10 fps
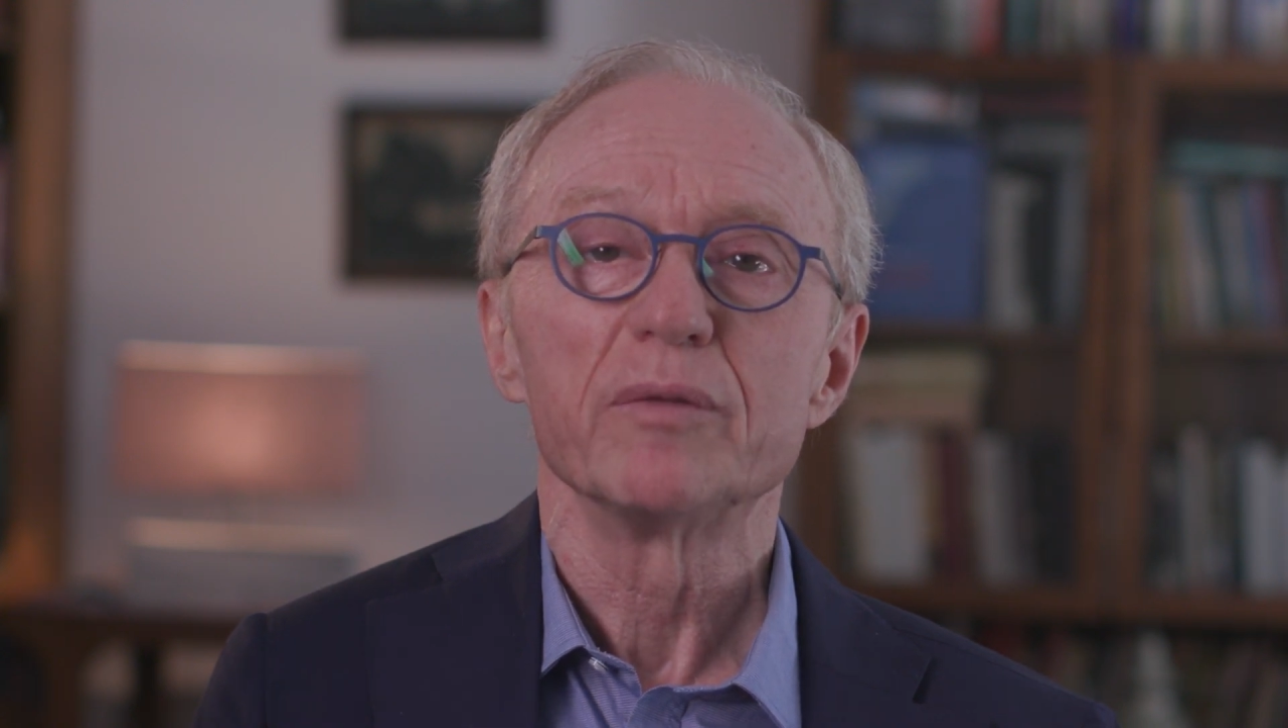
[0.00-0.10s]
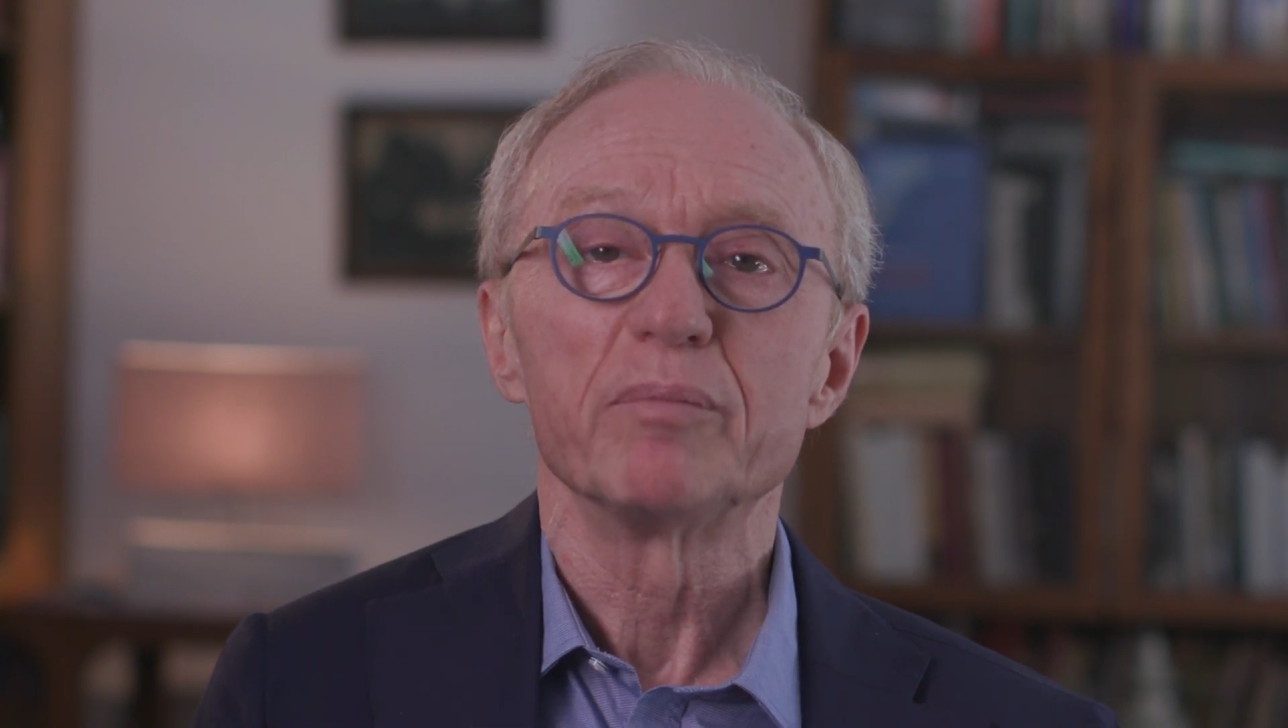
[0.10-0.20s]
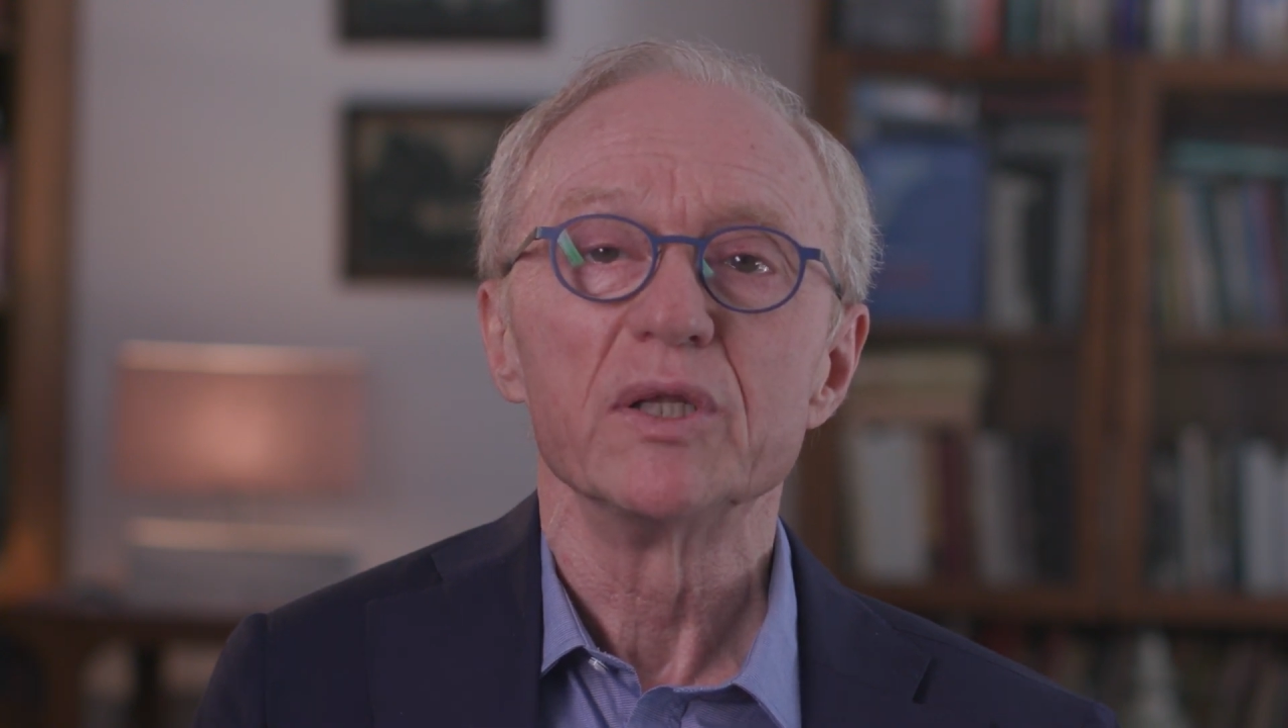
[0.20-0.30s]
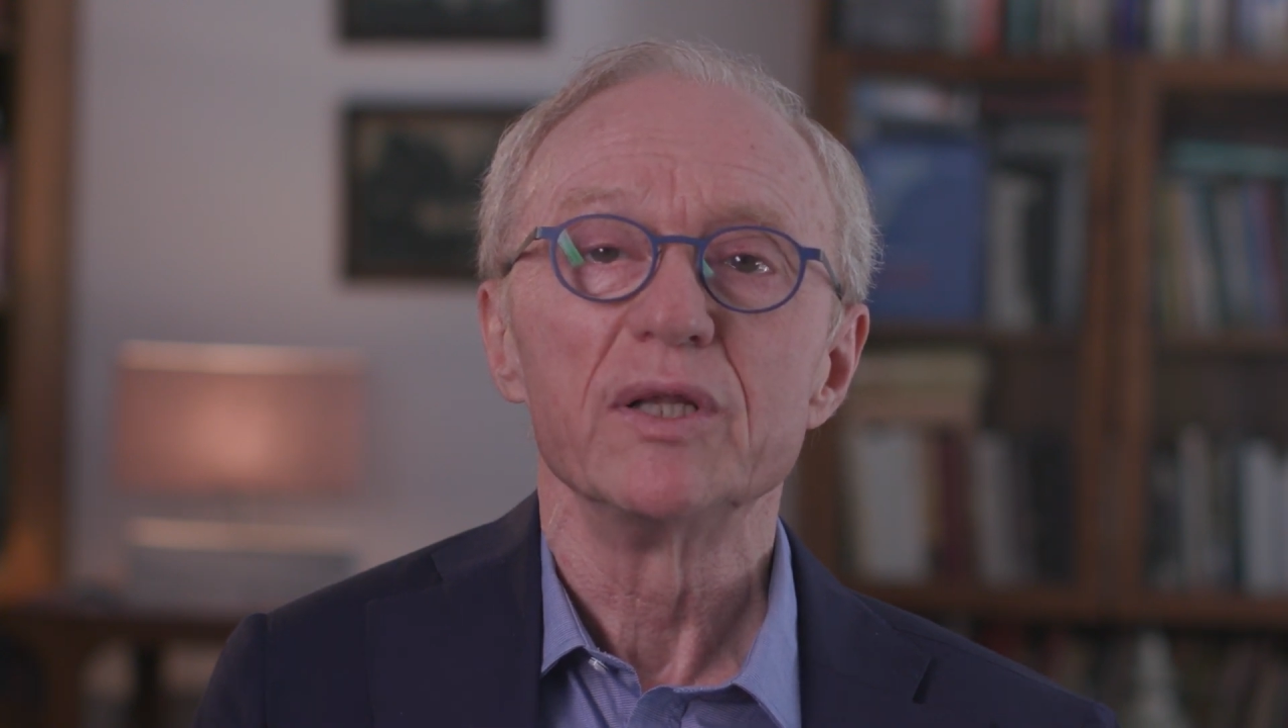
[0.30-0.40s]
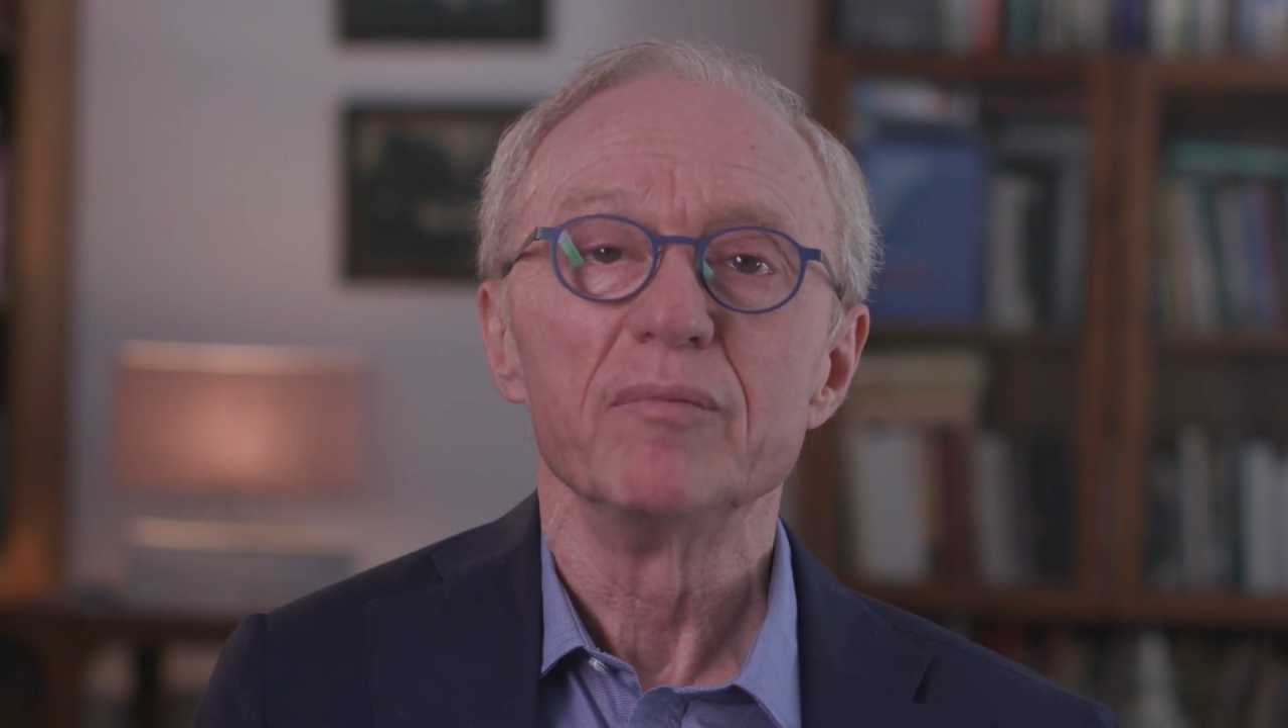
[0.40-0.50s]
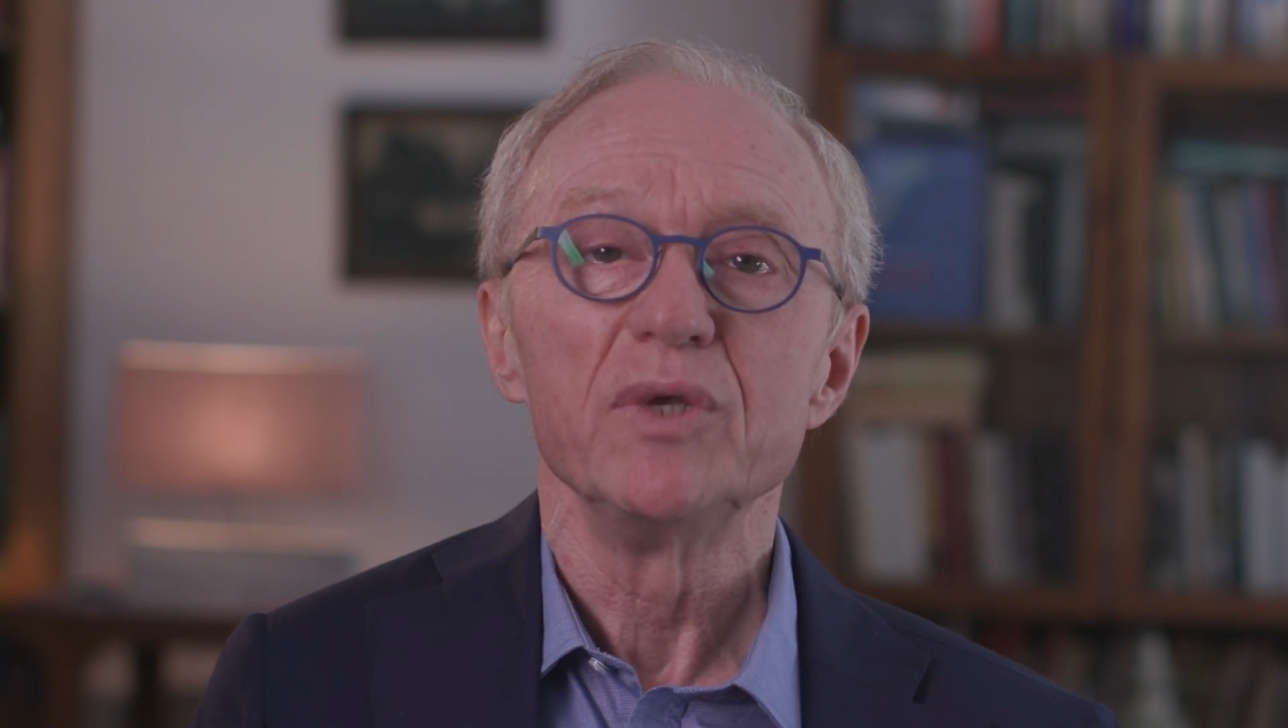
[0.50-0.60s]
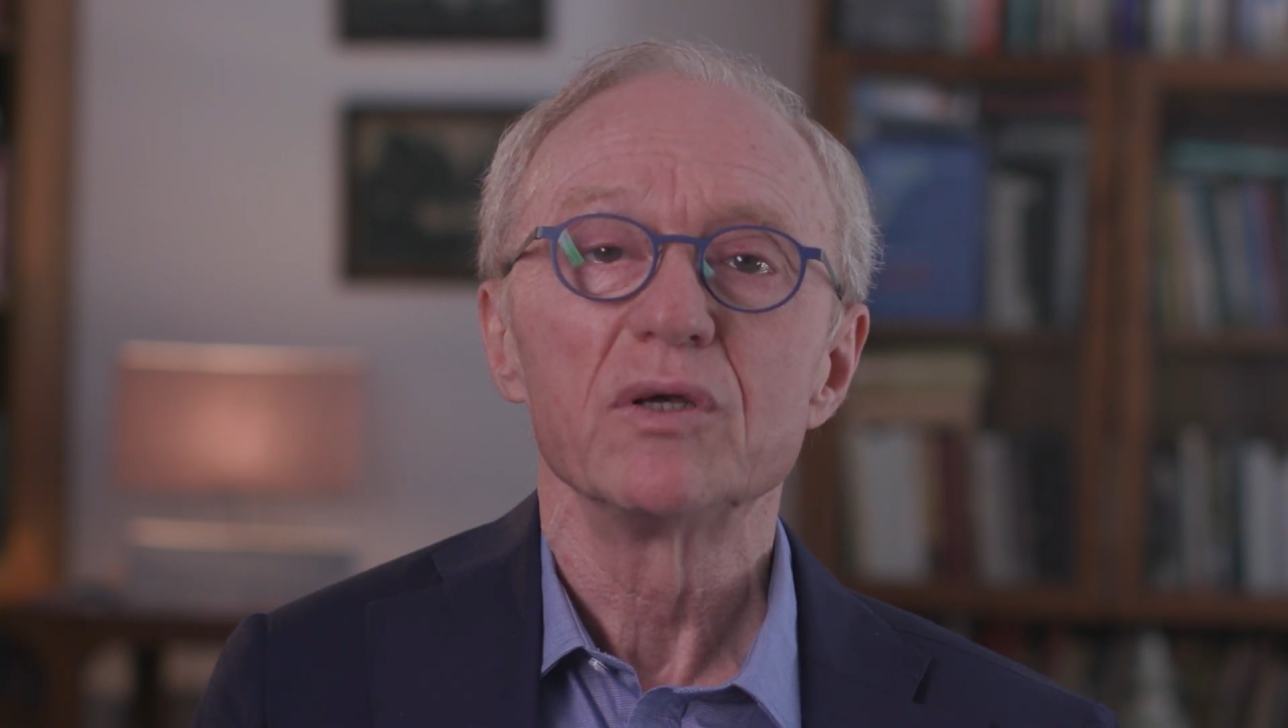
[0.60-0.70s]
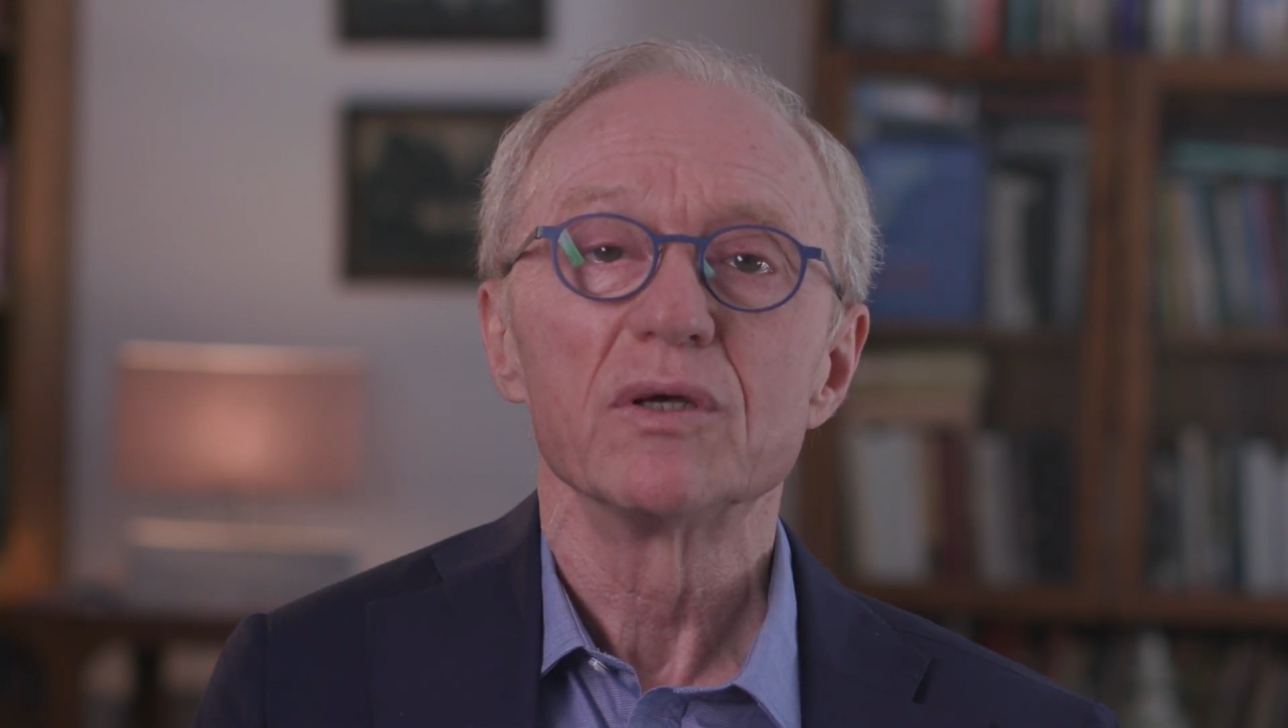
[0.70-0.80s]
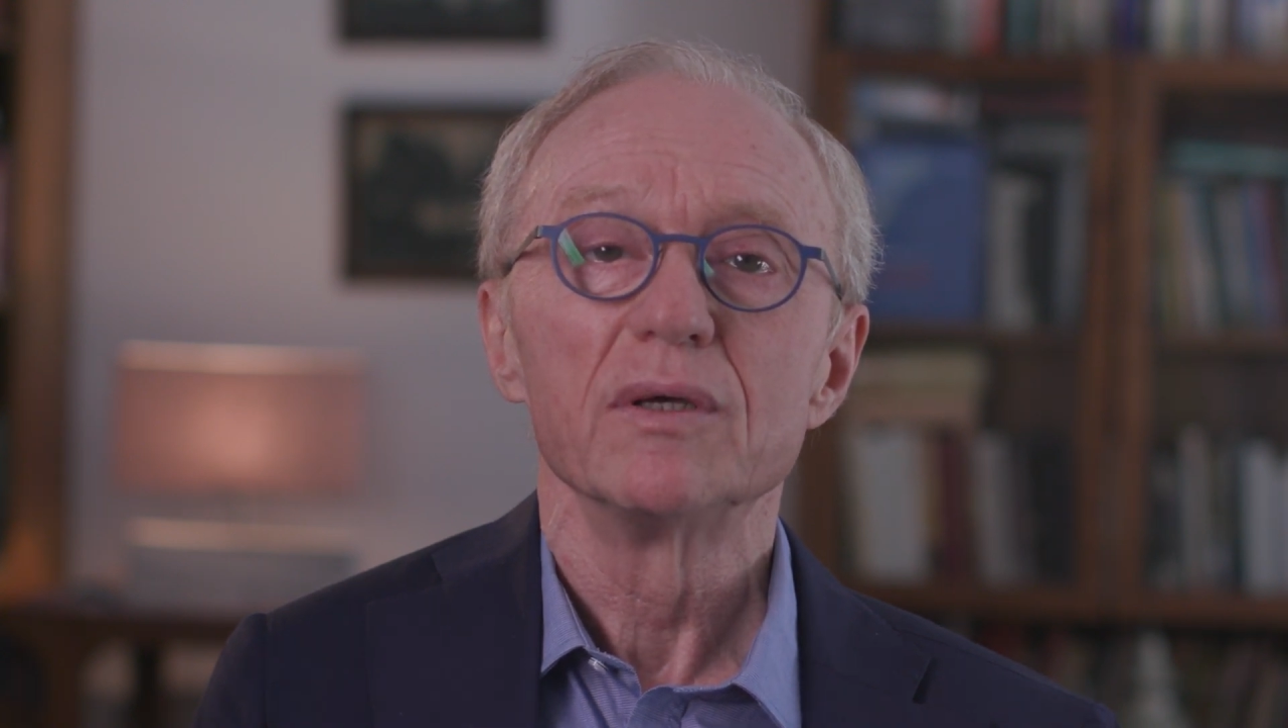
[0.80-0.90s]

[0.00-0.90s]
pandemic,